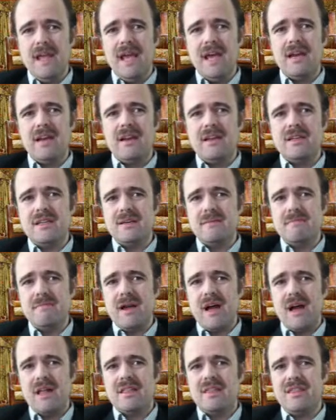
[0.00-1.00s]
And
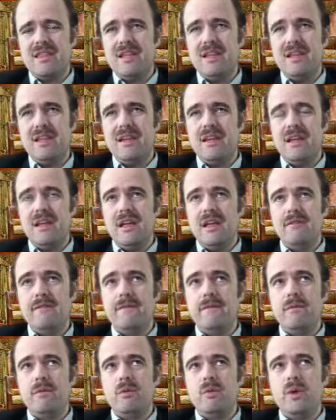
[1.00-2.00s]
I think
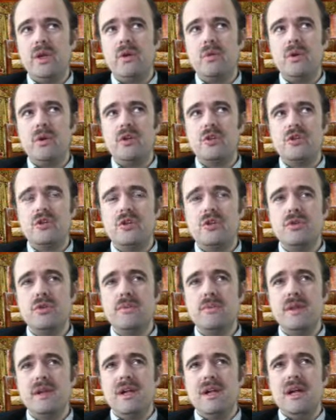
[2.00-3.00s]
if we were to